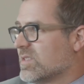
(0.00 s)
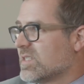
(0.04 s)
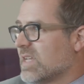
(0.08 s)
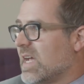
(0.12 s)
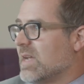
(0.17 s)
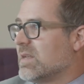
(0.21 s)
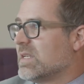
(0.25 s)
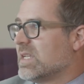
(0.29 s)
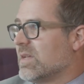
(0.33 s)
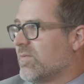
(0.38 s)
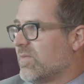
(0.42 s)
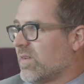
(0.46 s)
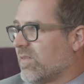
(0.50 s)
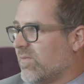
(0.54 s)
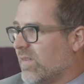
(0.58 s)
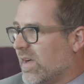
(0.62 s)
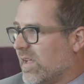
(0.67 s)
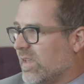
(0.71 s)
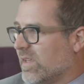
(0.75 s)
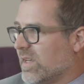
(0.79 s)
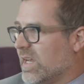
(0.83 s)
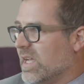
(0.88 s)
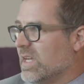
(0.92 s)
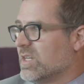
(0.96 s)
scientific
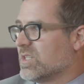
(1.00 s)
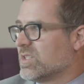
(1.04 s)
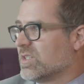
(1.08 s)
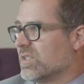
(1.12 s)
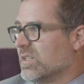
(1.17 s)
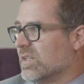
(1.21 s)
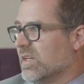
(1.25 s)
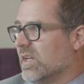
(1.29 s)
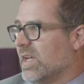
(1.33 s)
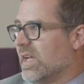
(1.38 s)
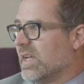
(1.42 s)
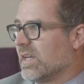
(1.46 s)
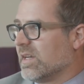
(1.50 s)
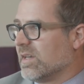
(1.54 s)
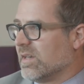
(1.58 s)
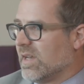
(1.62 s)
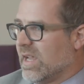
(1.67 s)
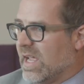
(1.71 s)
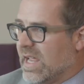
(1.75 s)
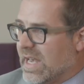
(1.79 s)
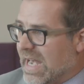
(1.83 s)
validation and,